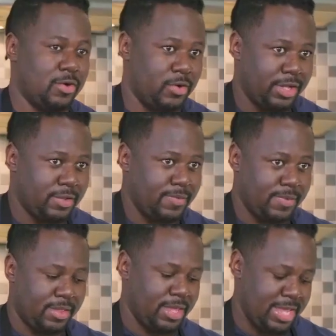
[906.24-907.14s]
oil,
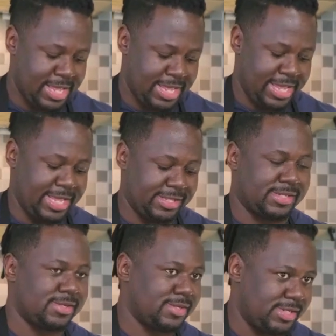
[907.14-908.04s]

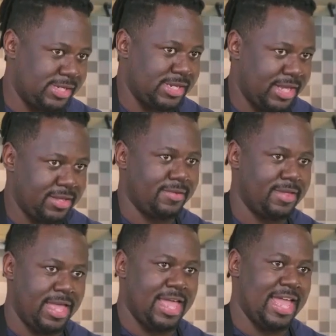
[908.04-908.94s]
it's seasoning,
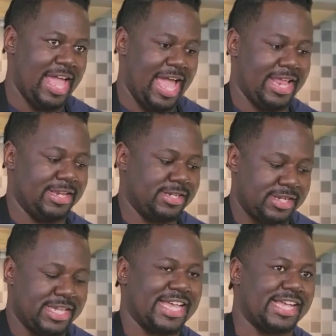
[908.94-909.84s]
and
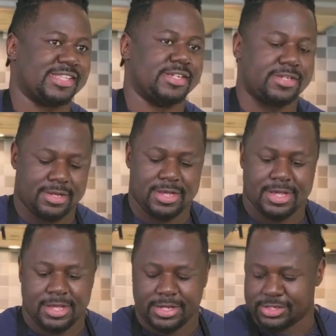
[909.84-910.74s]
it's acid.
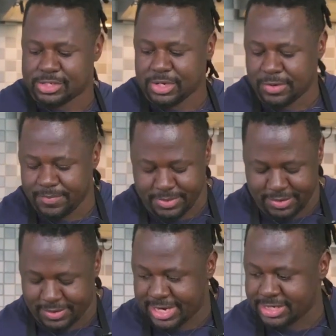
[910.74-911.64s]
So
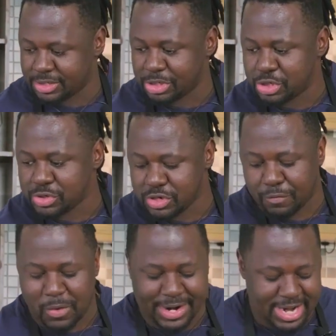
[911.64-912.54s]
you get the juice of one